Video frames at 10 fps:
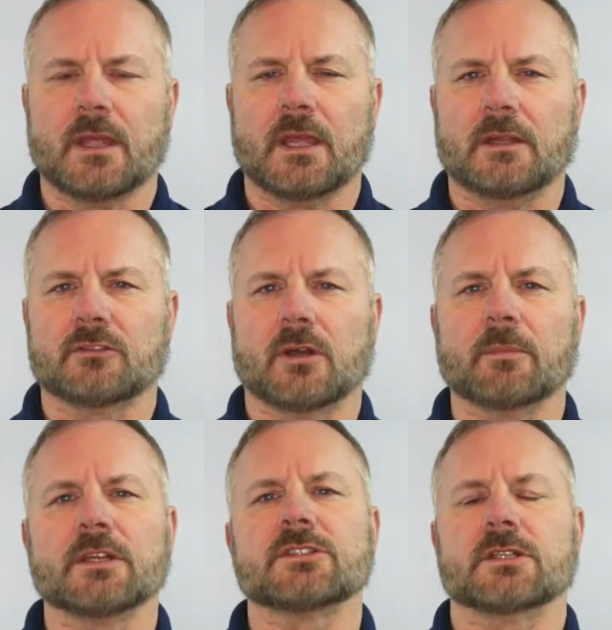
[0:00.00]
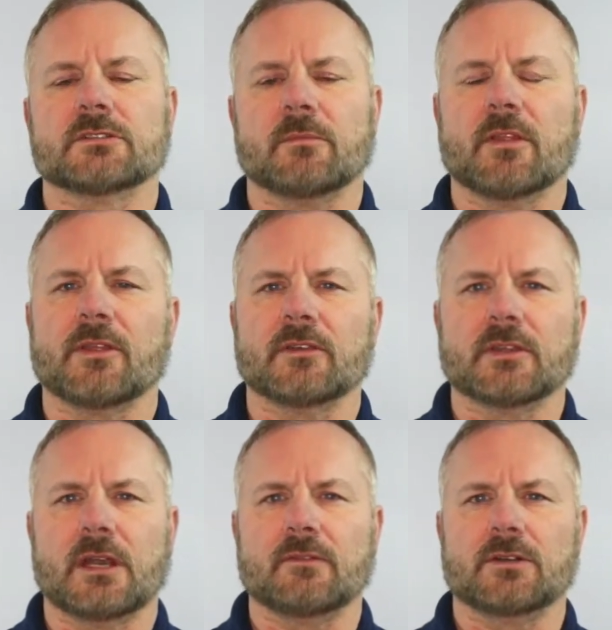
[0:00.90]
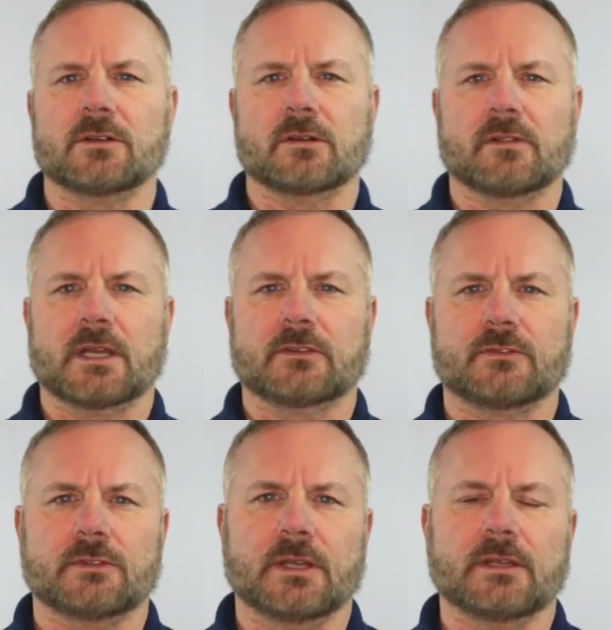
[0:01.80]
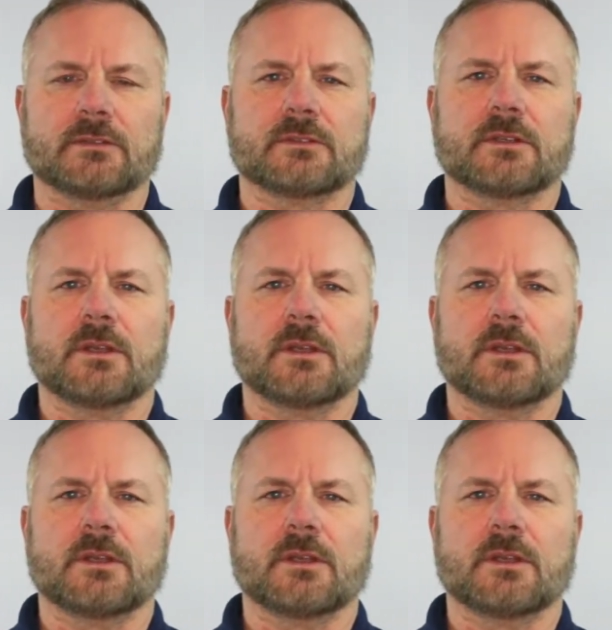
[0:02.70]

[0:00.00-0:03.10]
And so I'm going to share some of the things that I've learned over the last few days.